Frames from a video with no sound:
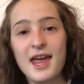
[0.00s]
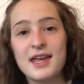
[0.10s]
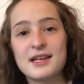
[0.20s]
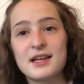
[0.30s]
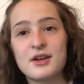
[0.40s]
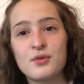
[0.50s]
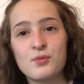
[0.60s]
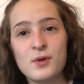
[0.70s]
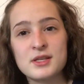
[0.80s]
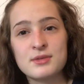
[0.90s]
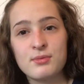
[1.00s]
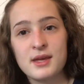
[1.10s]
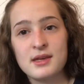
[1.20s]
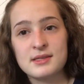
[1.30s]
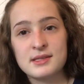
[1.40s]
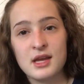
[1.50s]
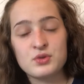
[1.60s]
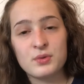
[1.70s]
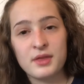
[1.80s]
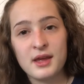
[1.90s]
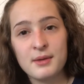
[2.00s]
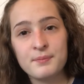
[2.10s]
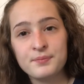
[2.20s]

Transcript: And once we schedule them,